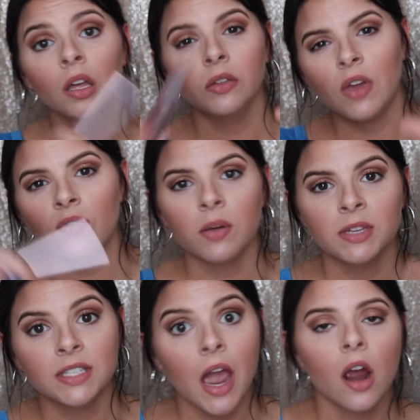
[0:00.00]
favorite
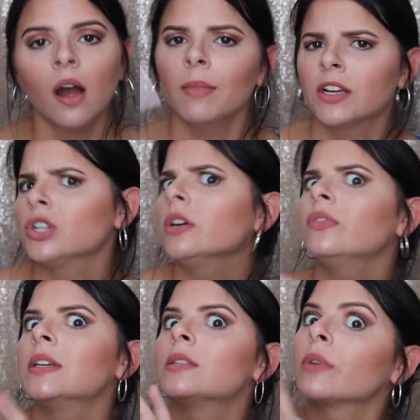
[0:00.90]
mascara. I'm not sure
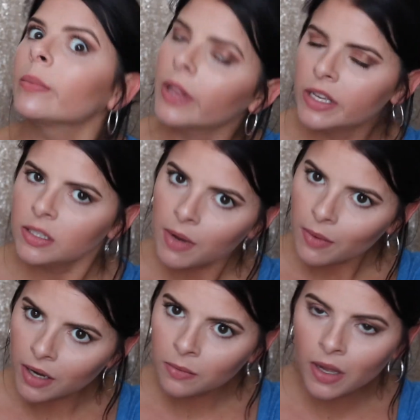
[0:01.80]
if it's replaced my
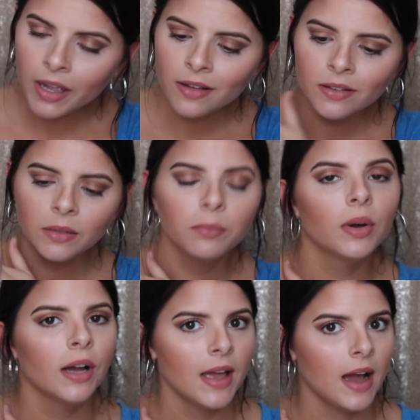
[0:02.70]
Wet n Wild,
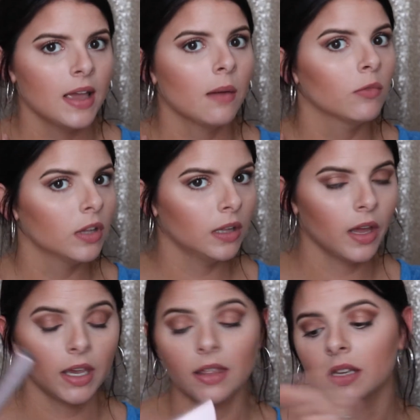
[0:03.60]
but I am really
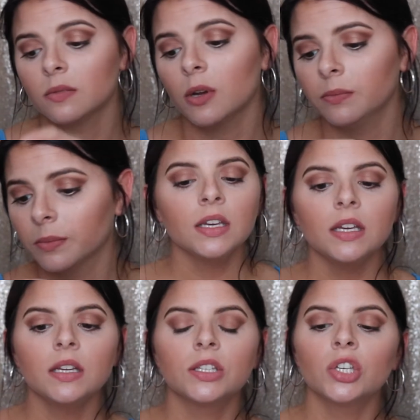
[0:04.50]
liking this one.
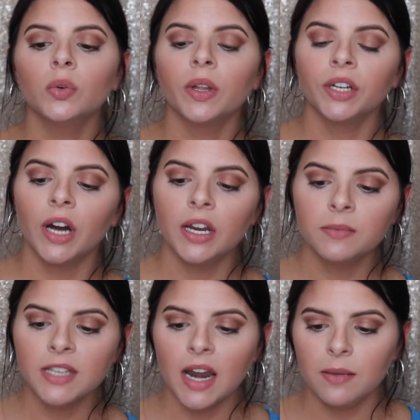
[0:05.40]
The 2 other
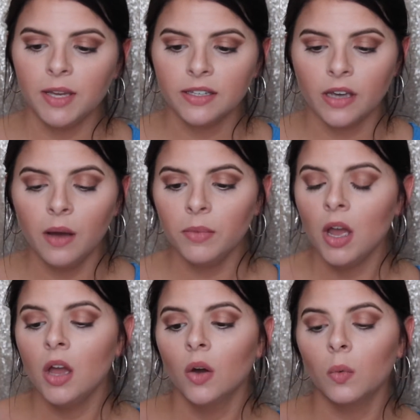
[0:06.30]
items that I picked up
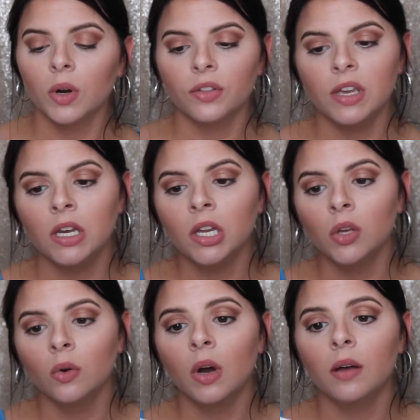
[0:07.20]
were the
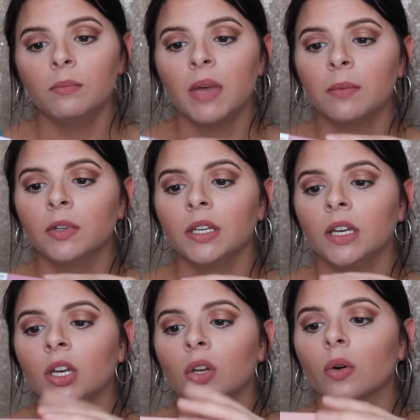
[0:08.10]
new
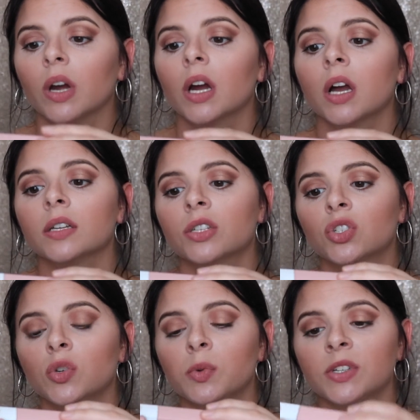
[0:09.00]
Maybelline New York
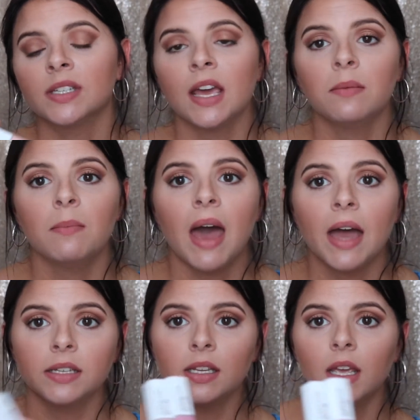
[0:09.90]
Superstay Matte